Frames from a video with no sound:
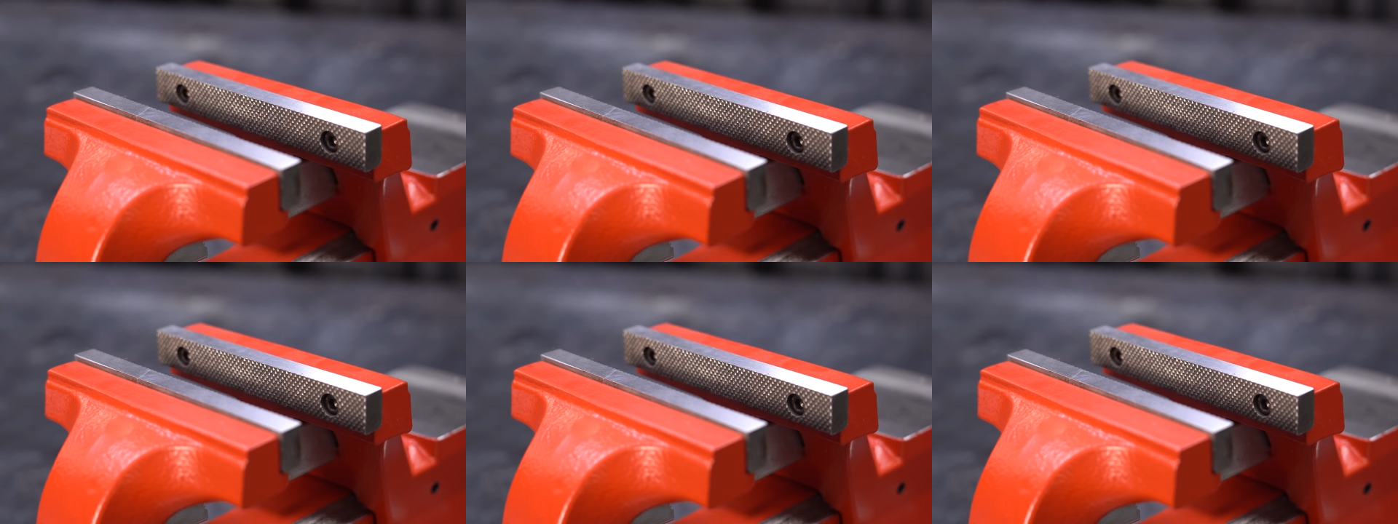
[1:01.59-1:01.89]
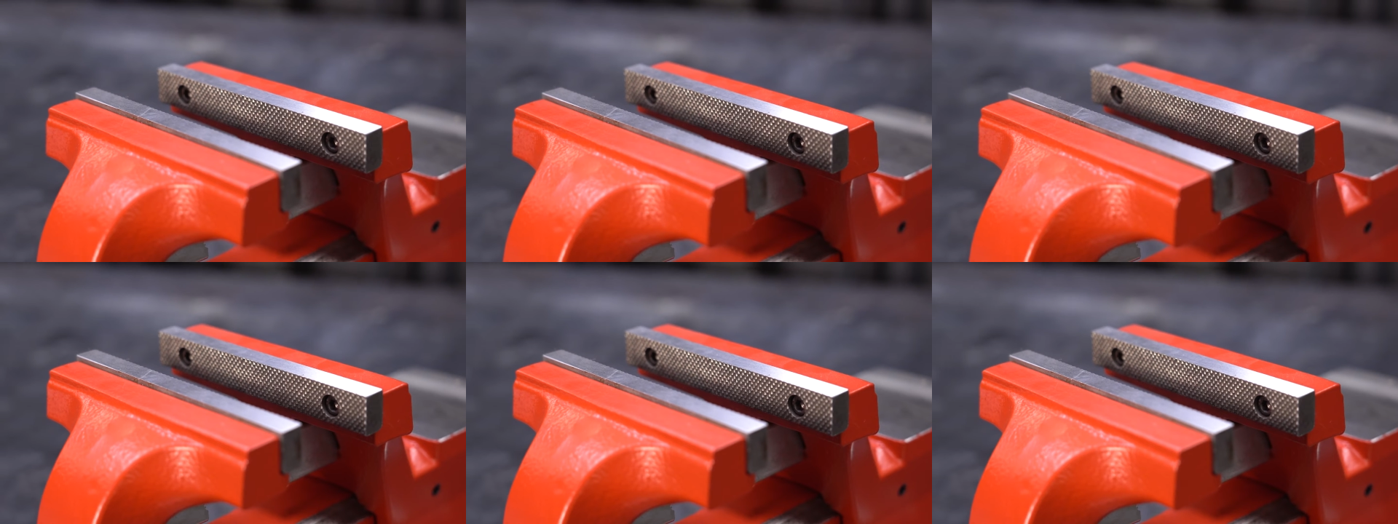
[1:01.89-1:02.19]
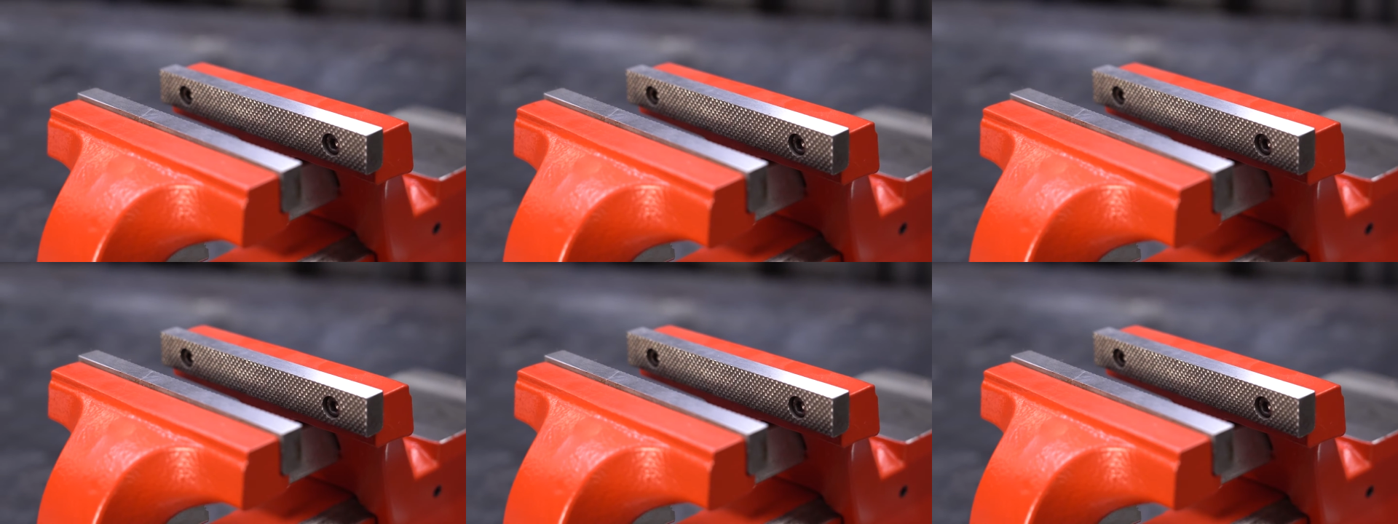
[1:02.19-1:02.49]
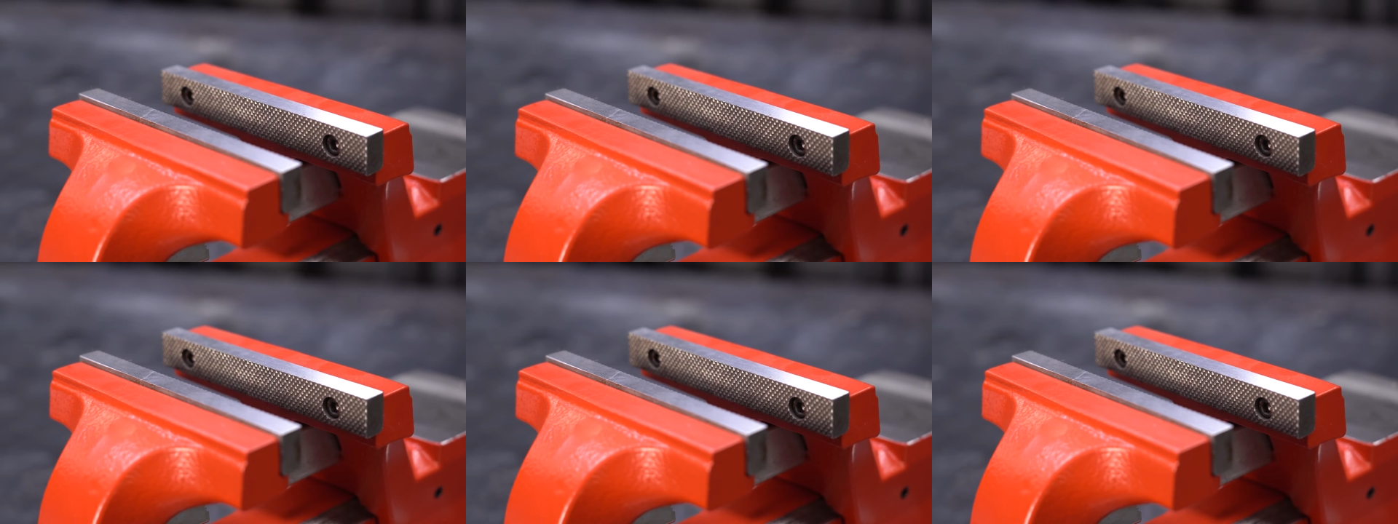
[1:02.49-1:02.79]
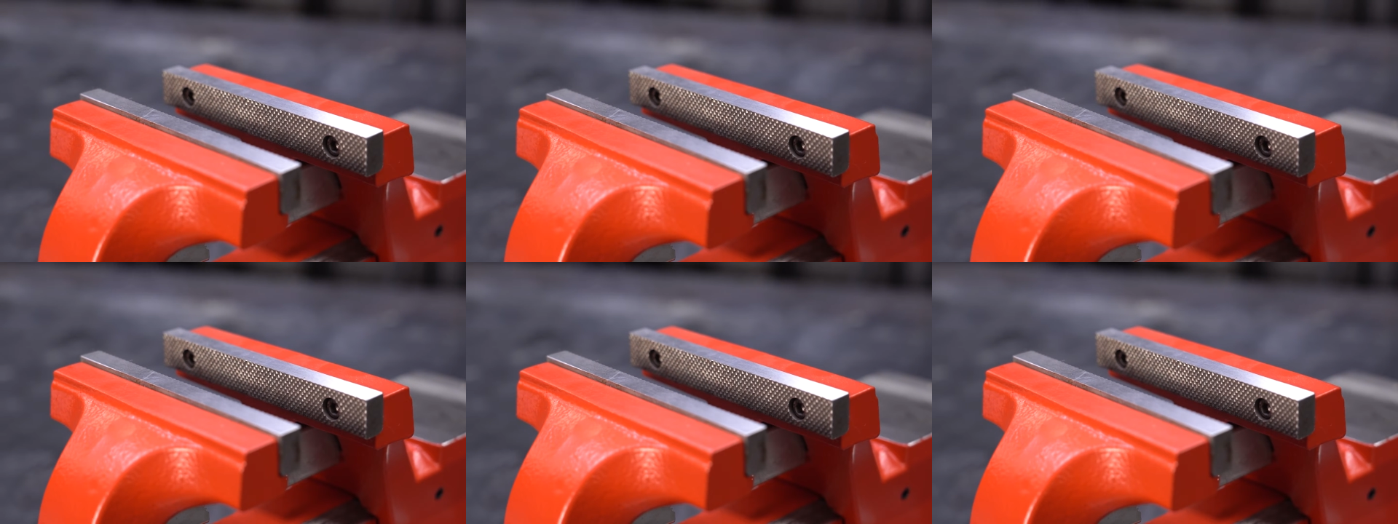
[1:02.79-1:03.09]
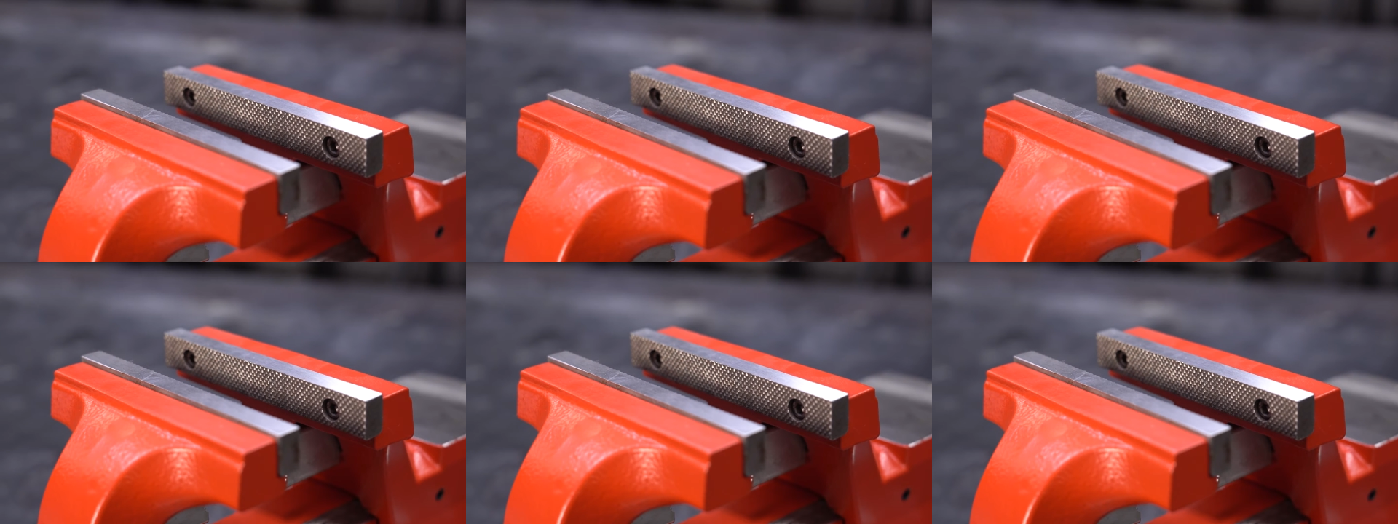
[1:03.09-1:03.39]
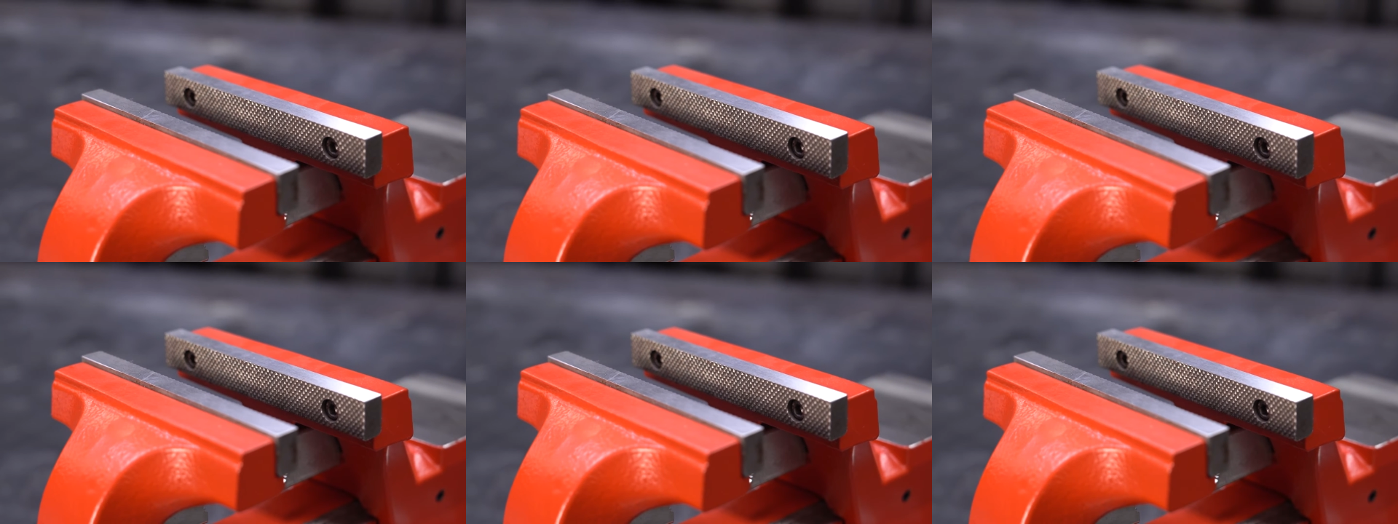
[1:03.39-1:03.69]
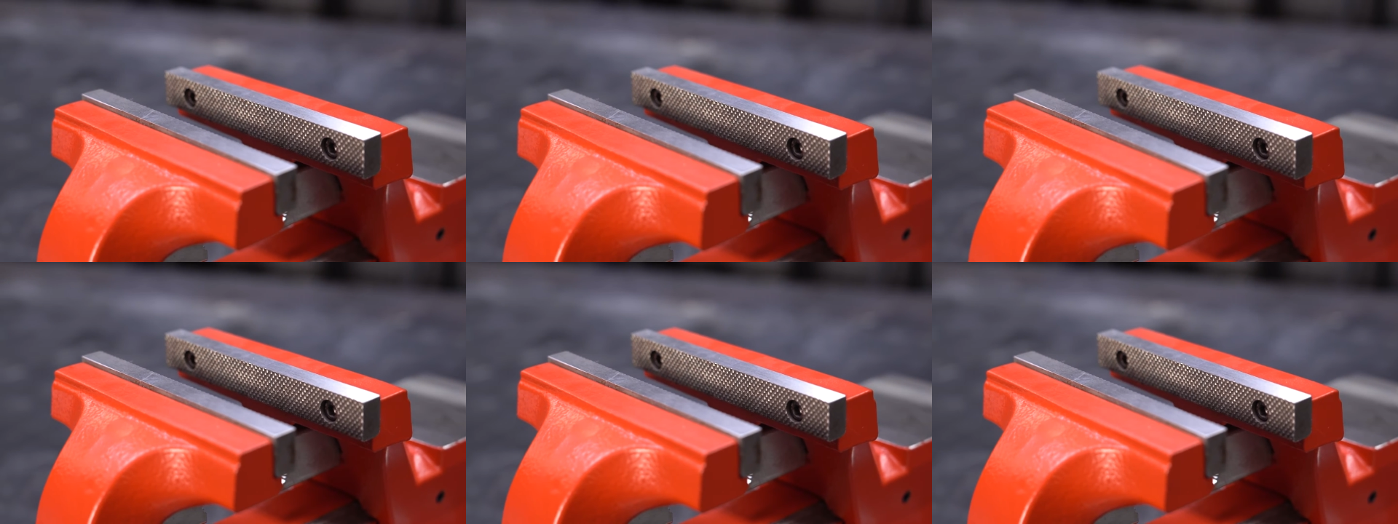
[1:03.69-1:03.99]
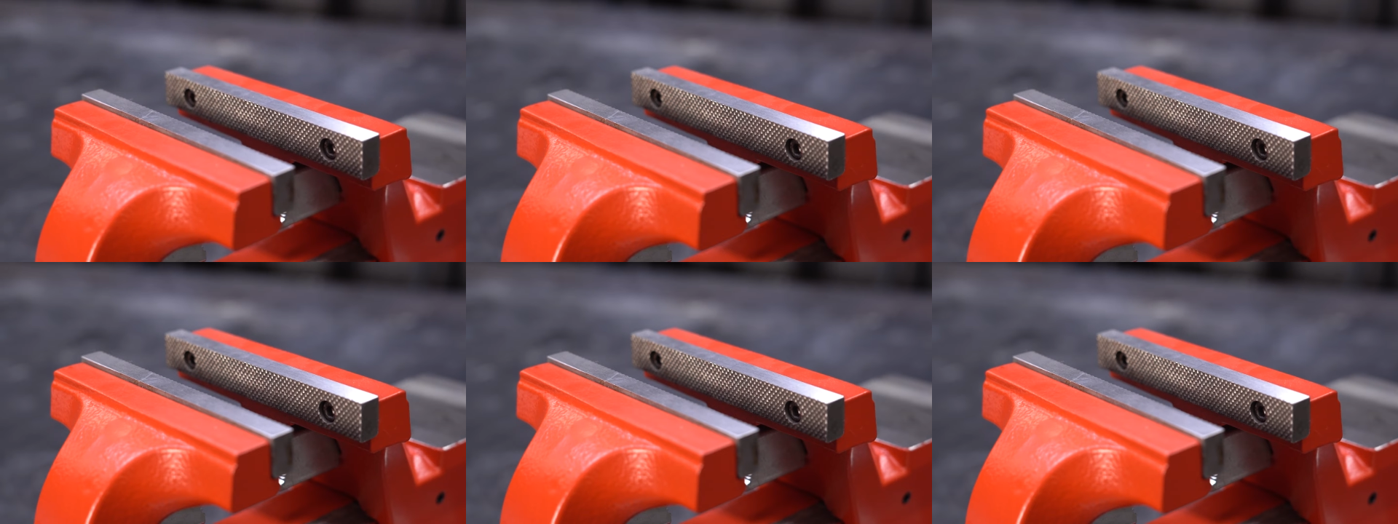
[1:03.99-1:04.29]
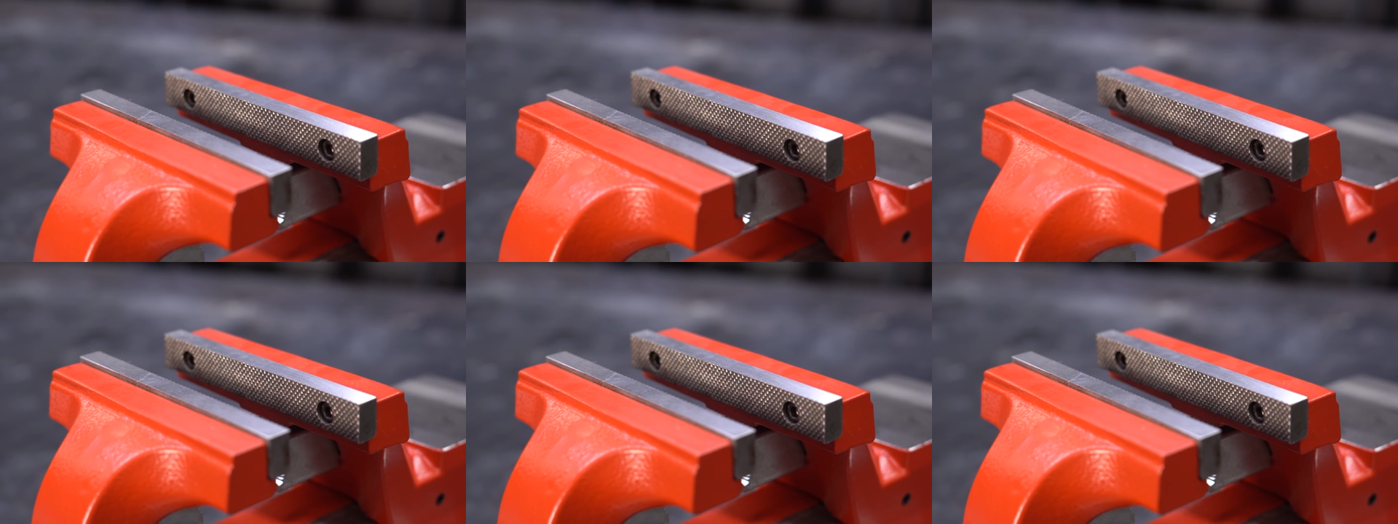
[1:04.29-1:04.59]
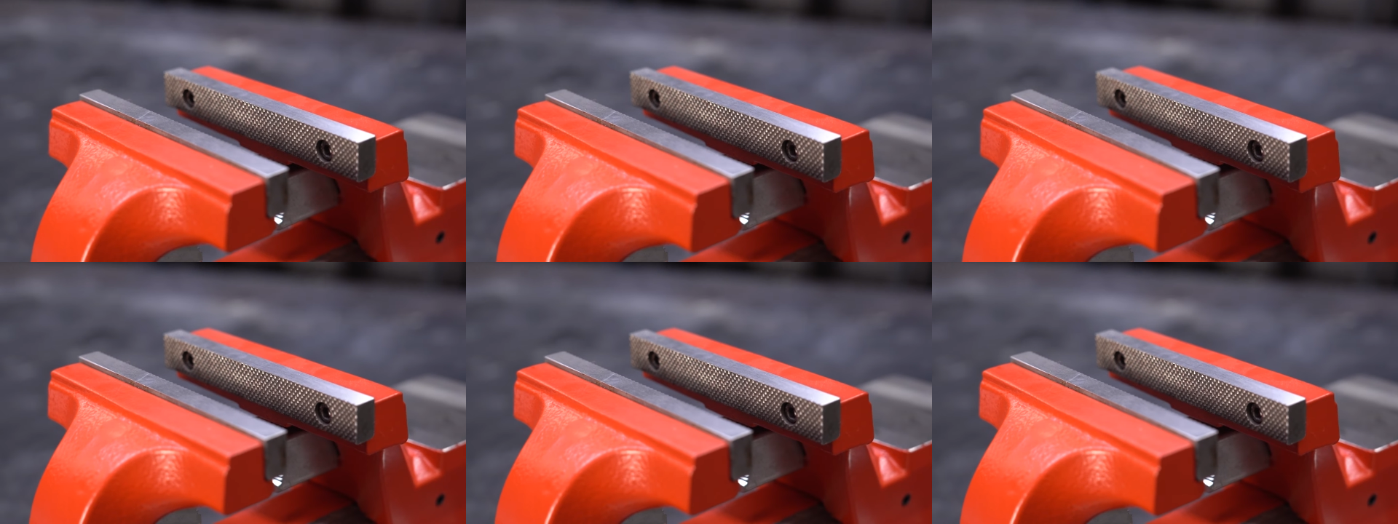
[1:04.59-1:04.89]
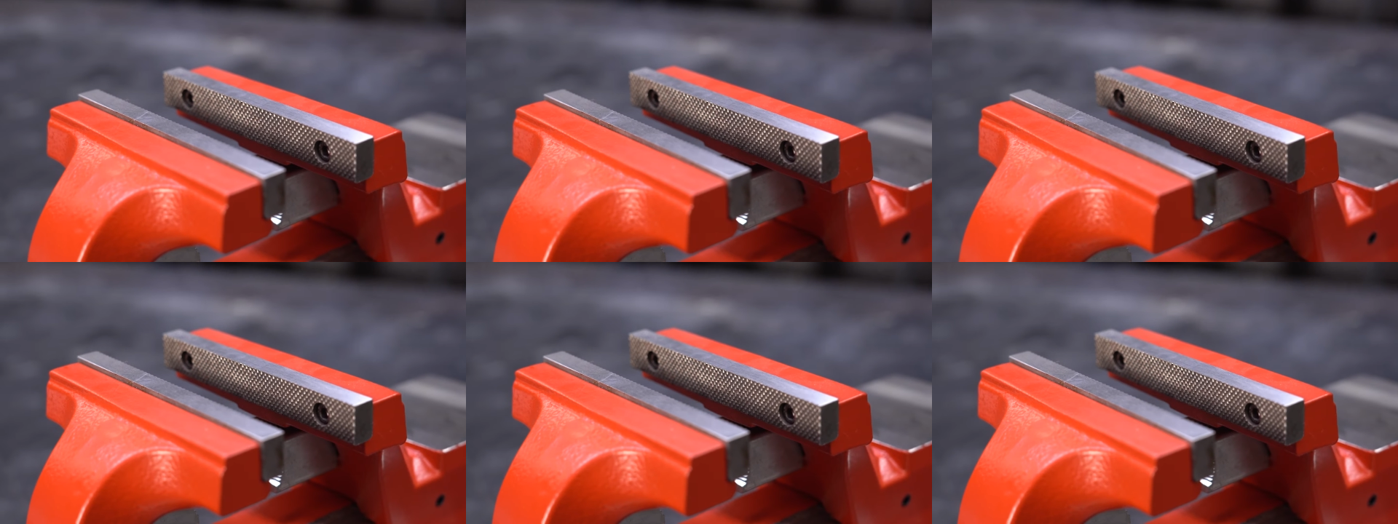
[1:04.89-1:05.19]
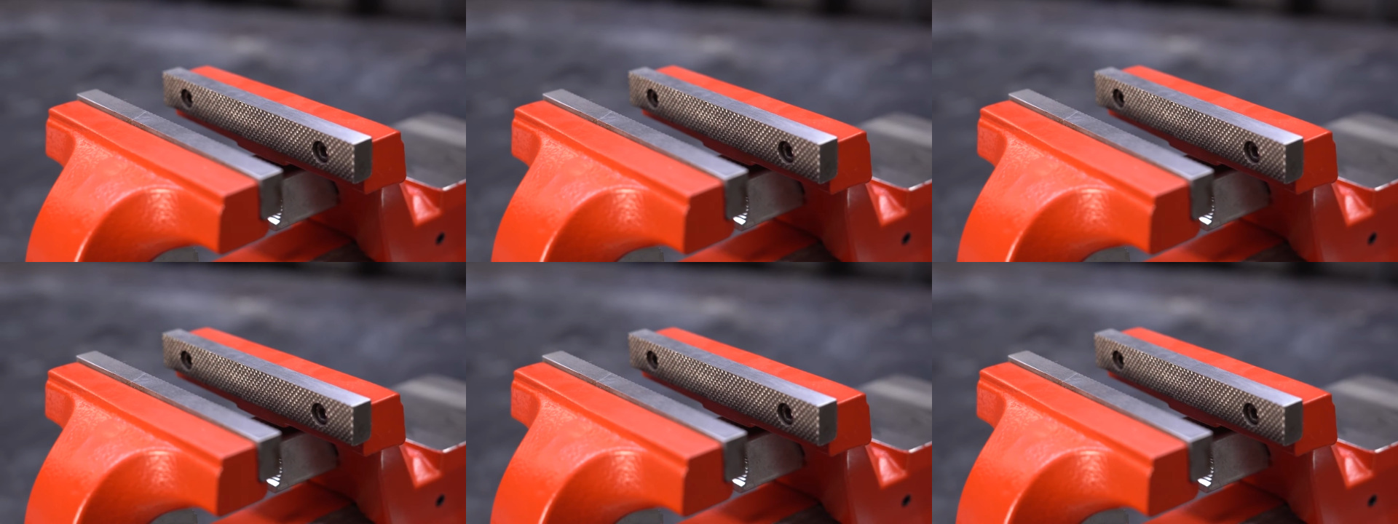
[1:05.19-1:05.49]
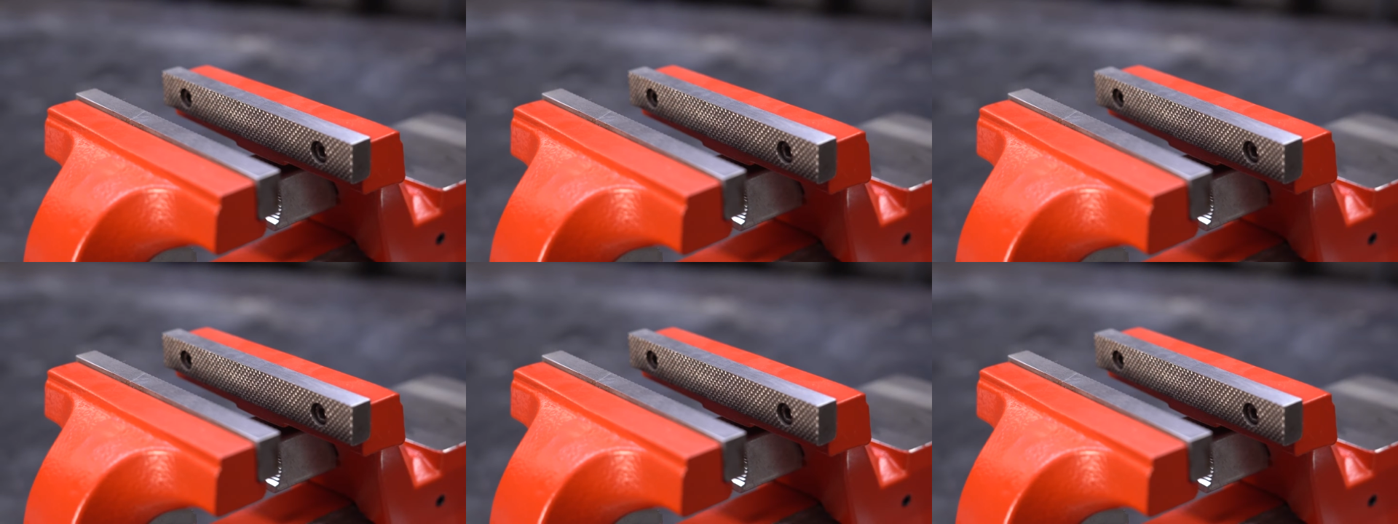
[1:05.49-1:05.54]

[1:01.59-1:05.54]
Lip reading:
No face is visible, so there are no lips to read.